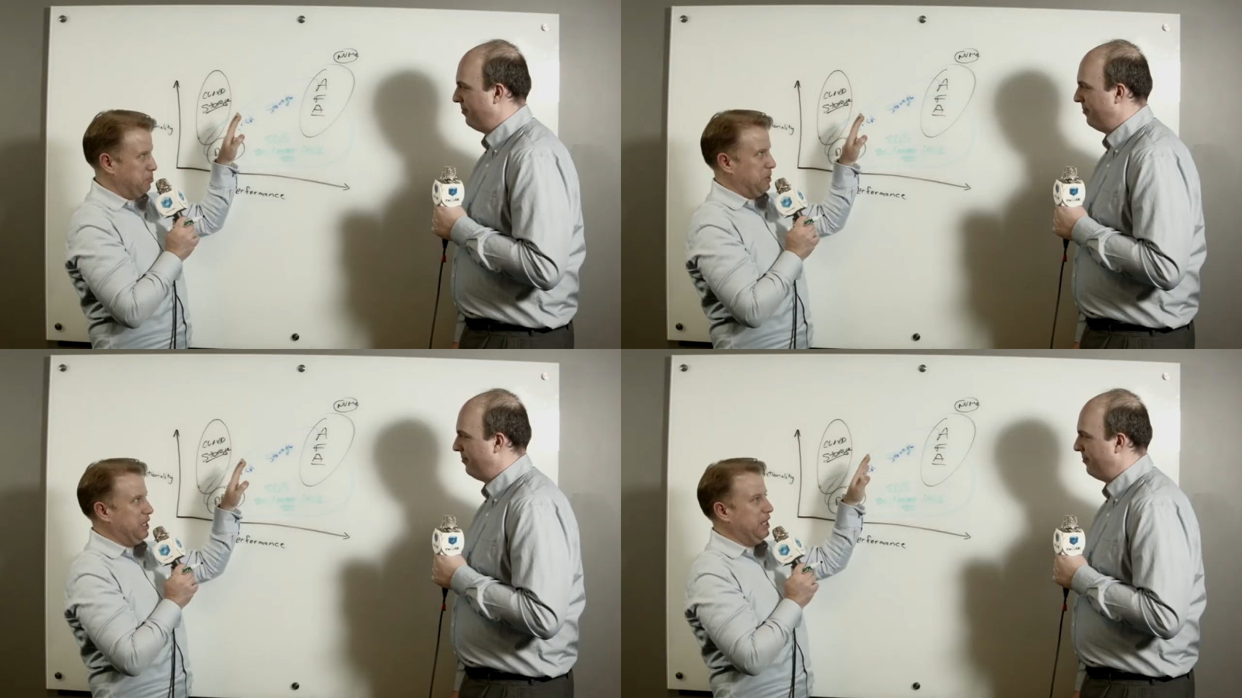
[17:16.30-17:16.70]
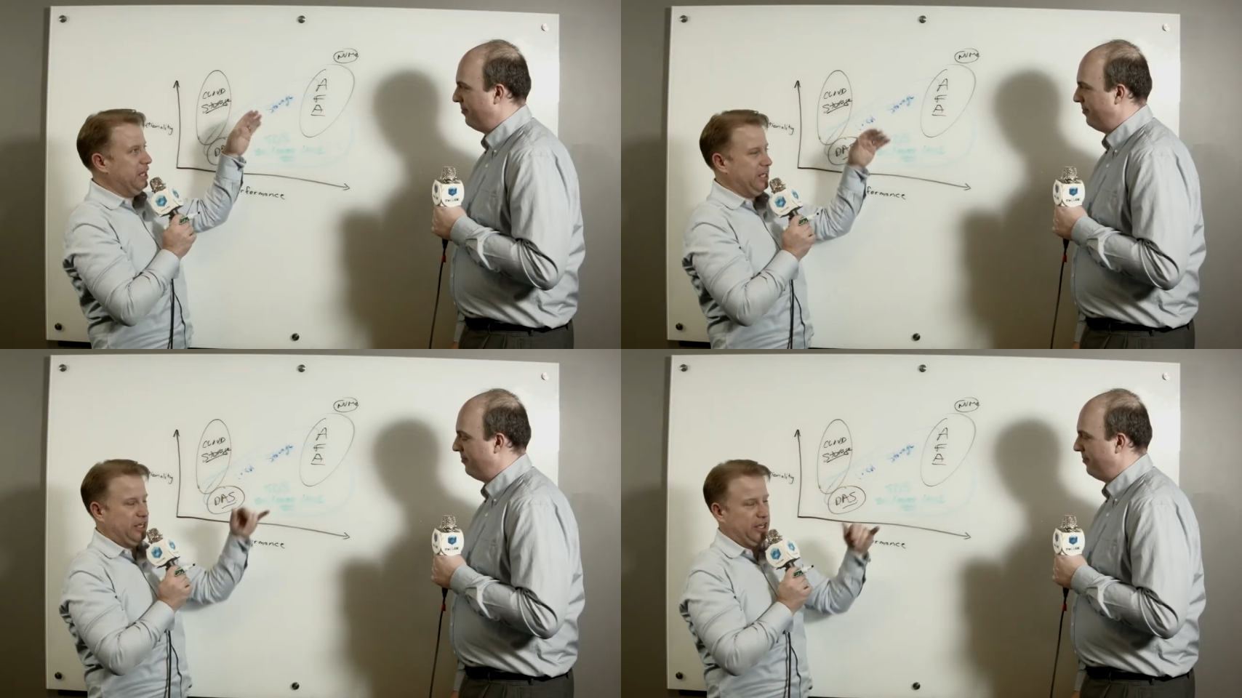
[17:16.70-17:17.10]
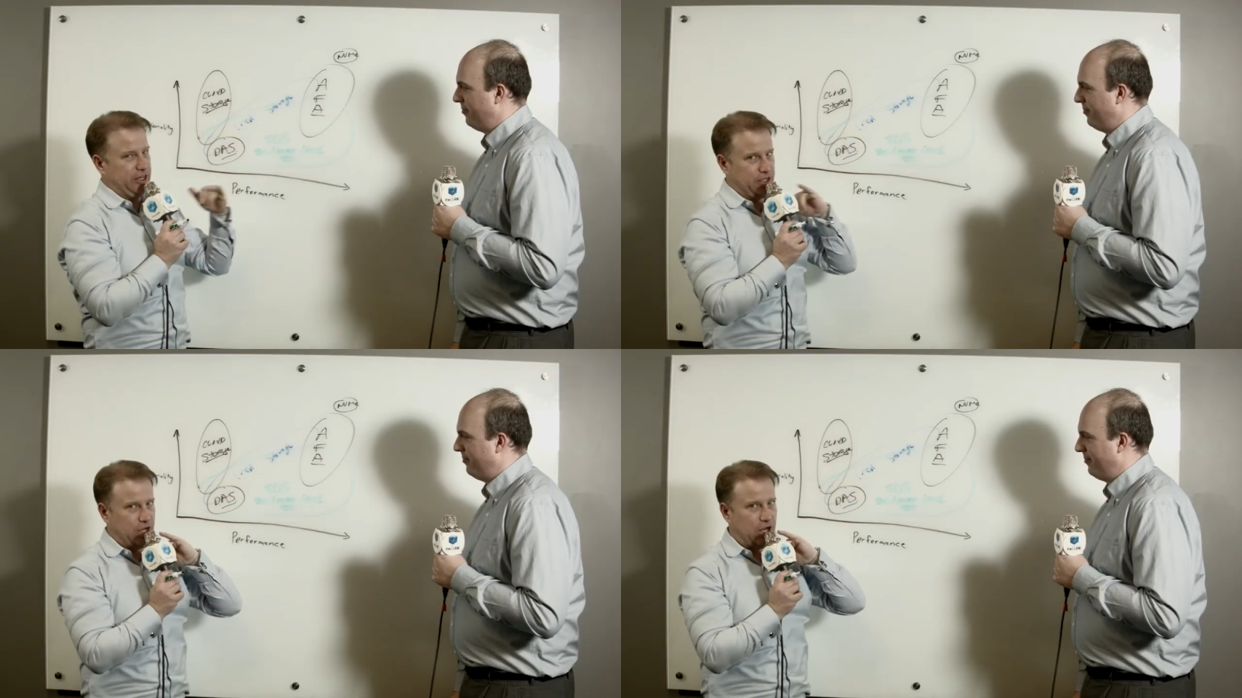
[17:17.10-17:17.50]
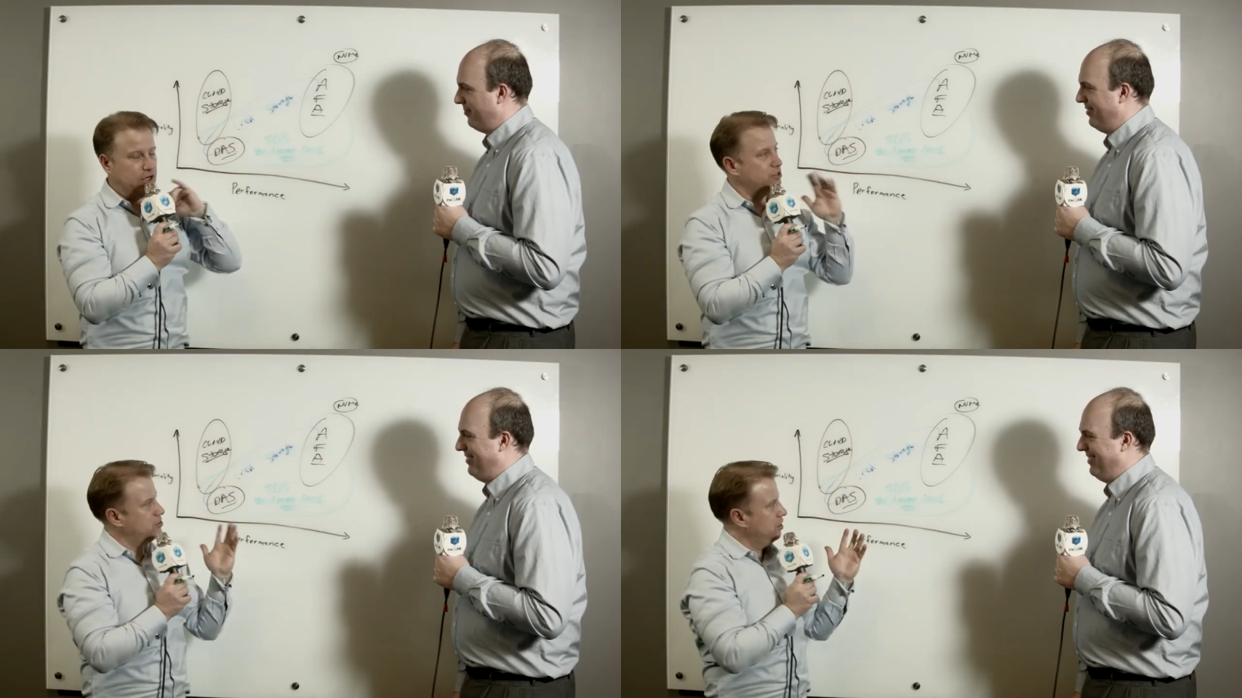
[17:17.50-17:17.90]
Speaker 1: billion
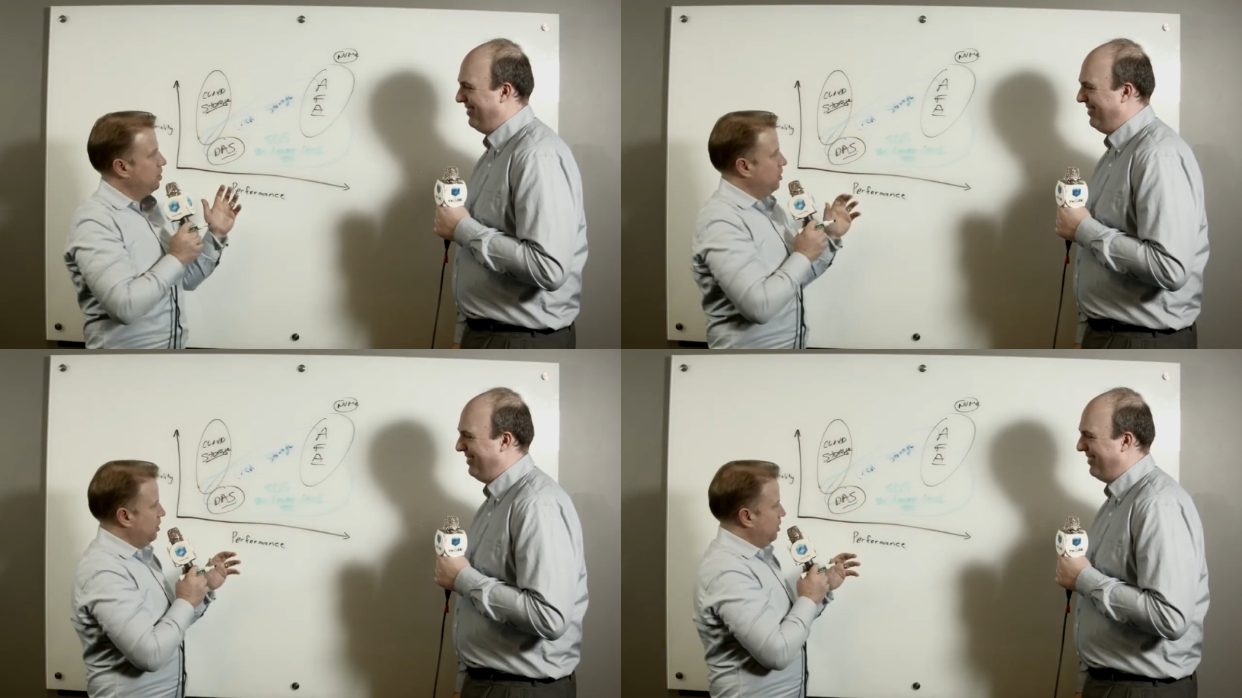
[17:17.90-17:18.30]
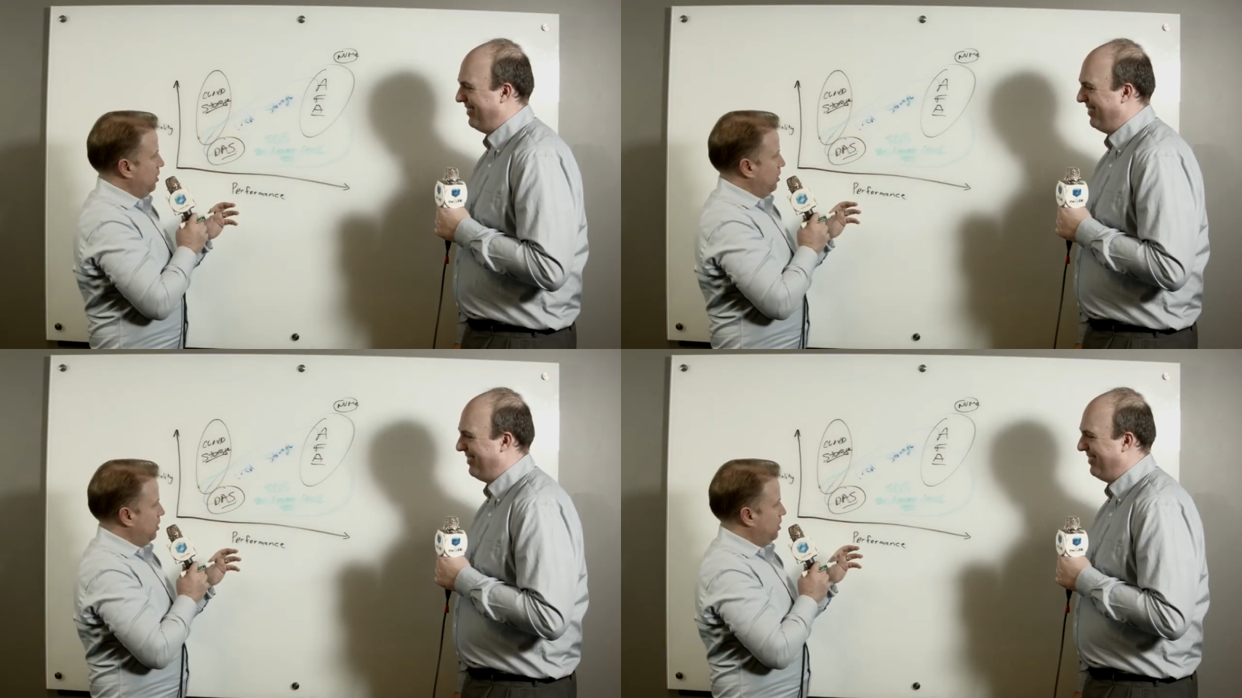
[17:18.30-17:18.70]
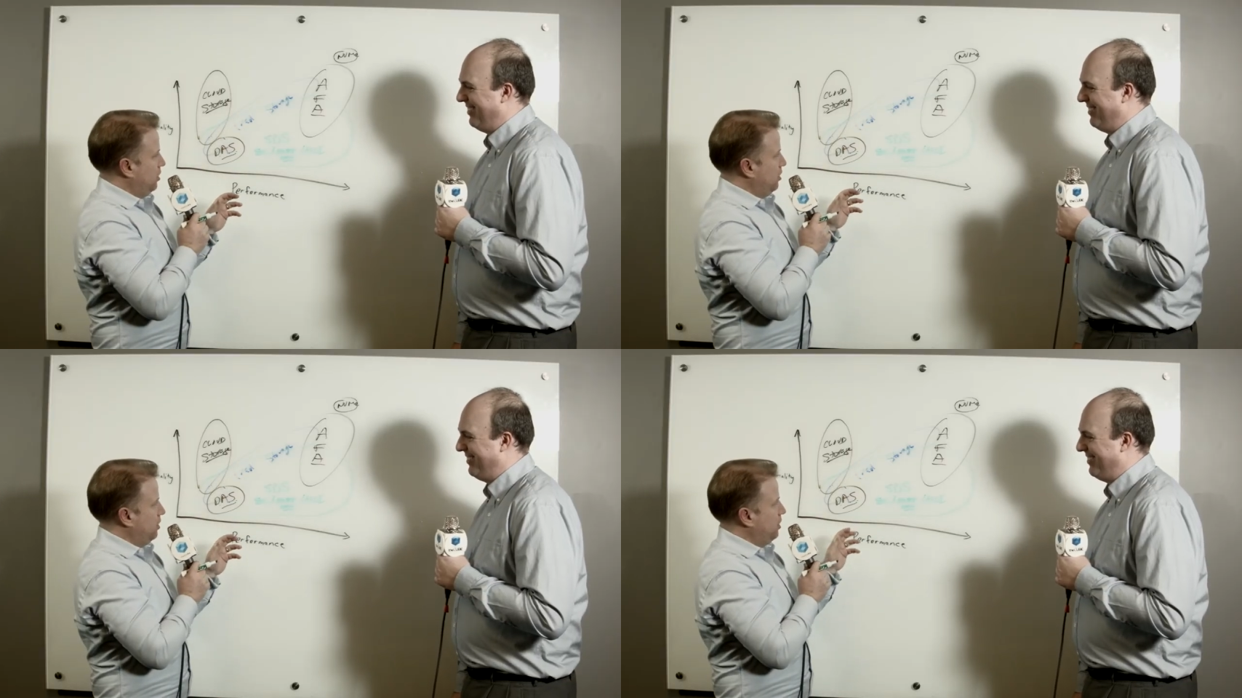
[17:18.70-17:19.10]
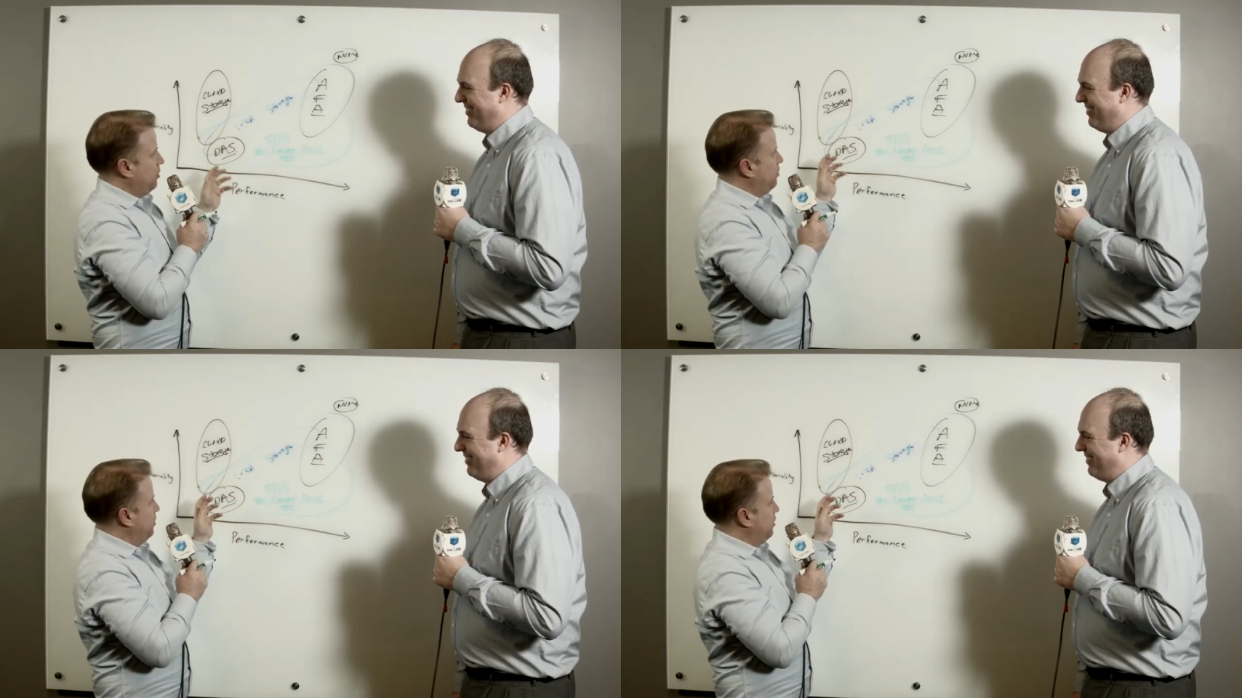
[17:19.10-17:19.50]
dollars, you
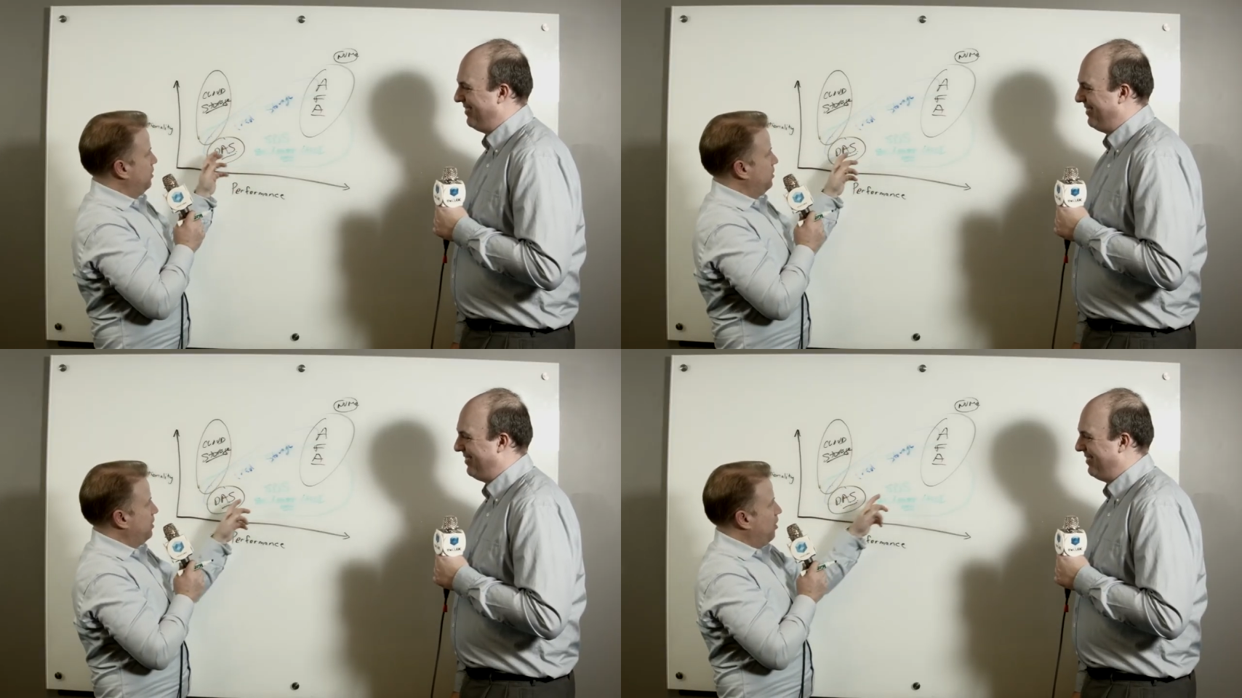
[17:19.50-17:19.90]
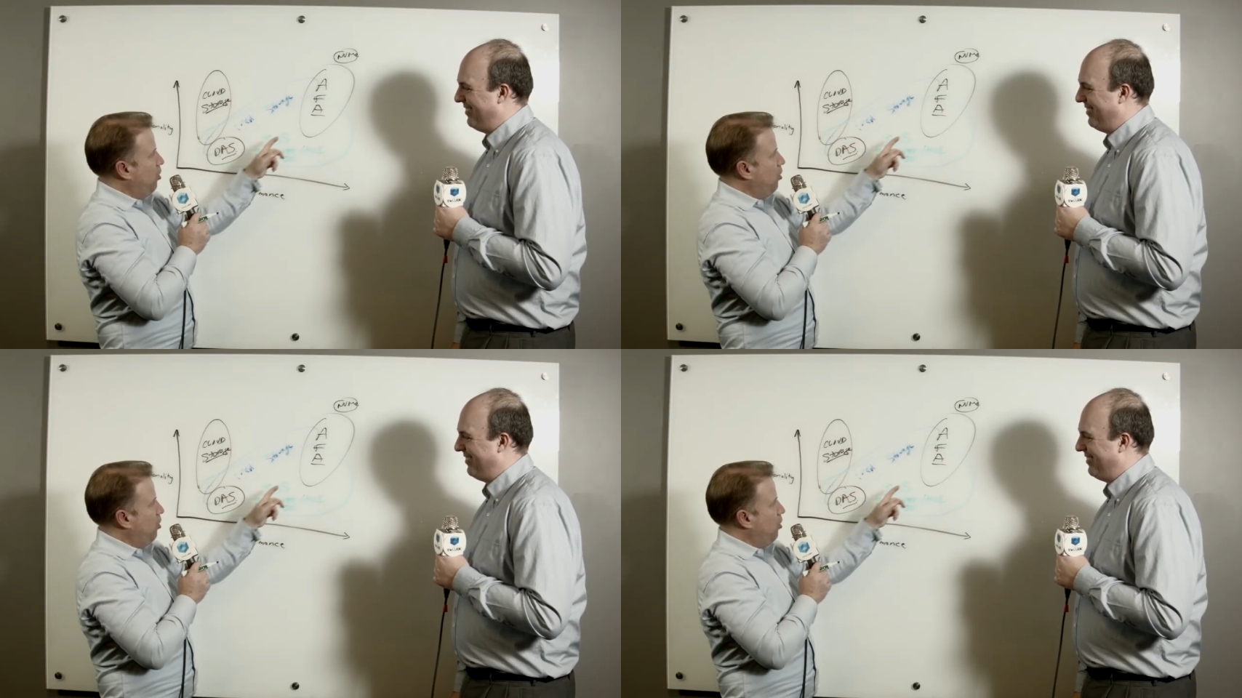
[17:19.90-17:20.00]
know, the